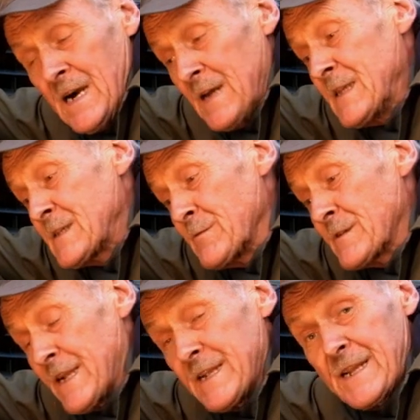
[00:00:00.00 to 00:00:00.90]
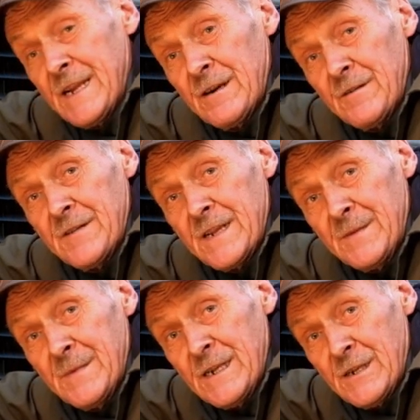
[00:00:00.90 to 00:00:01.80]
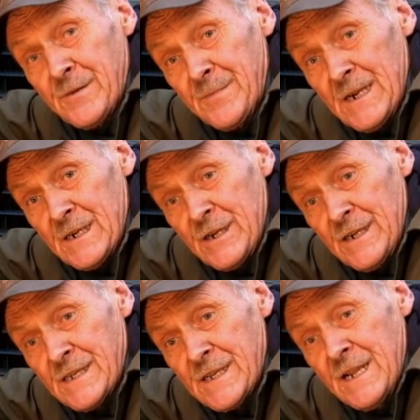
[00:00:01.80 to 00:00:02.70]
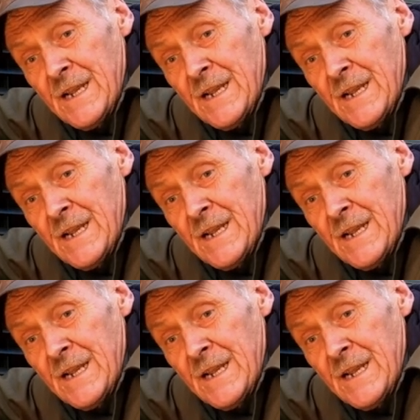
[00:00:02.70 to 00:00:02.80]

And this will take care of any major bashes.